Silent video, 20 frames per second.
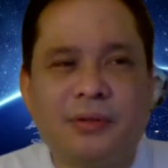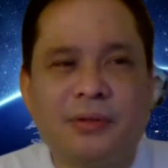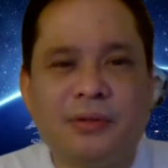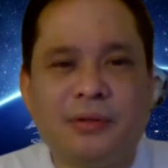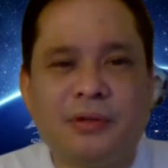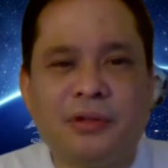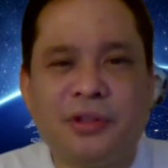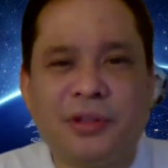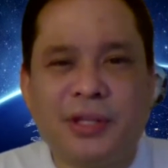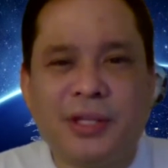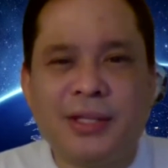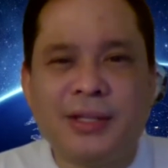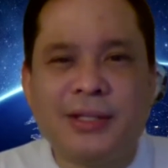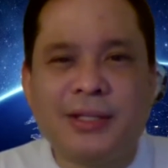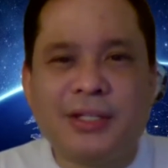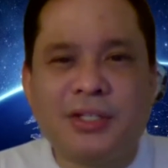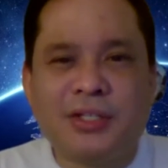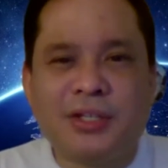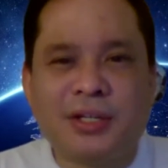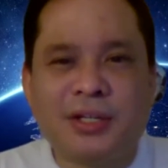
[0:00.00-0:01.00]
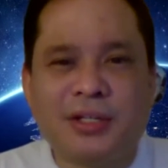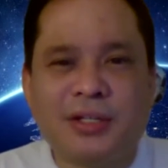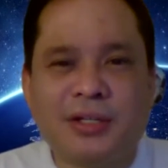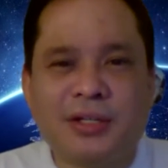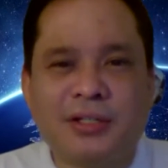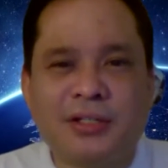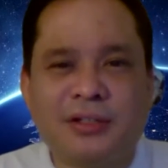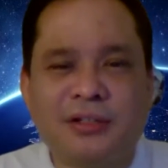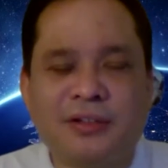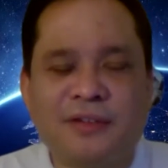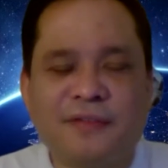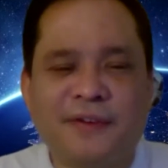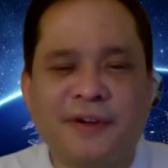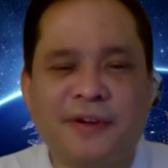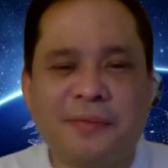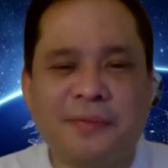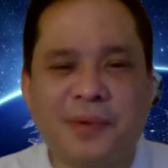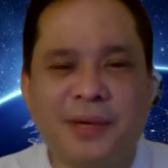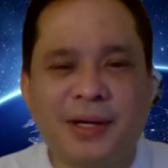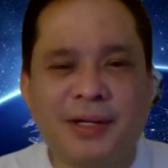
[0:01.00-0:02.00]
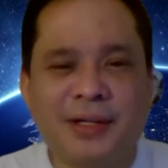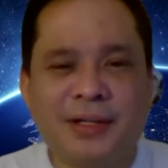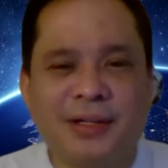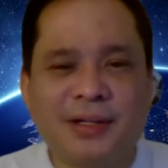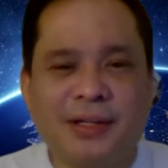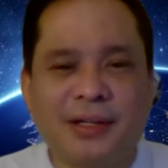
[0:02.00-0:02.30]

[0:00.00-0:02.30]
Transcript: good thing that Chester is a good friend of mine.